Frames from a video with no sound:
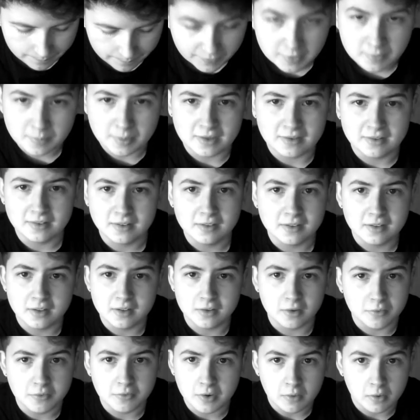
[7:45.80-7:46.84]
it basically says
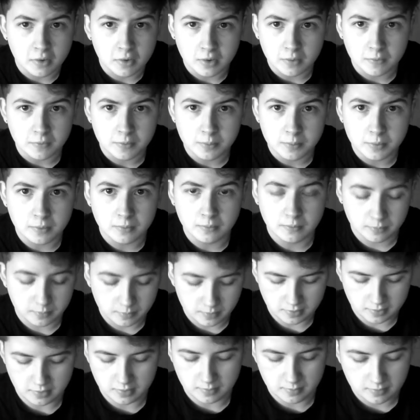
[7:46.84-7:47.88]
I felt uncomfortable
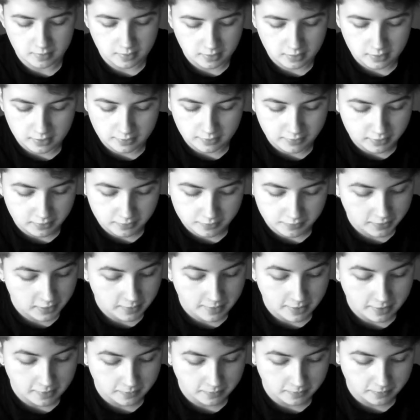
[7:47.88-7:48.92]
living as
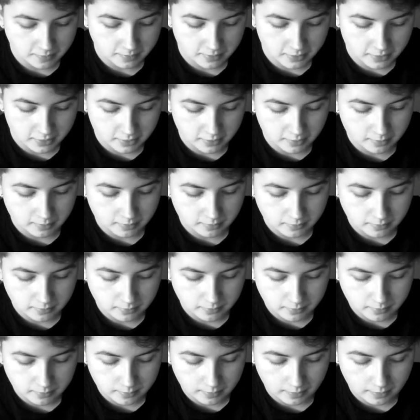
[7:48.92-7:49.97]
female
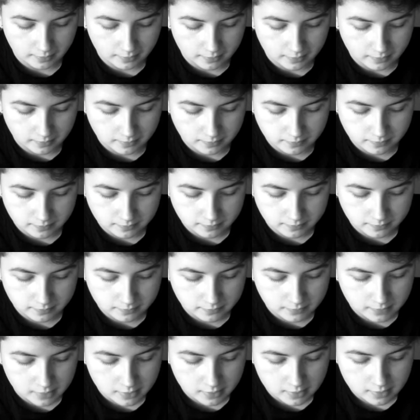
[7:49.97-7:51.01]
back then,
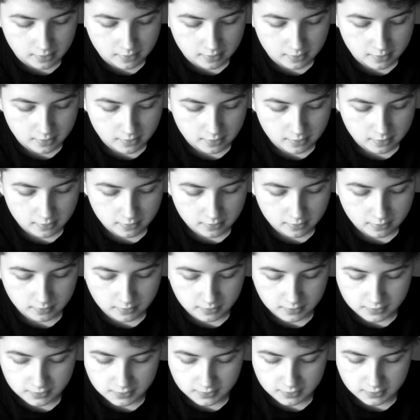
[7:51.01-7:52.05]

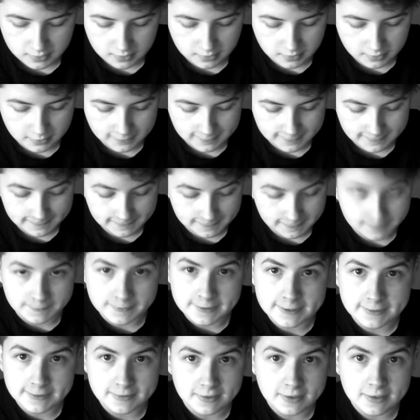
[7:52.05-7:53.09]
which would
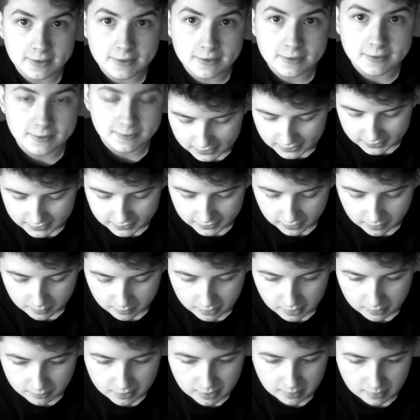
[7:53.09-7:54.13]
make sense. Better,
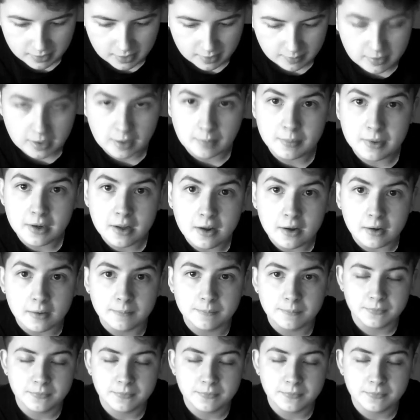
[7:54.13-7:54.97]
blah blah blah blah blah.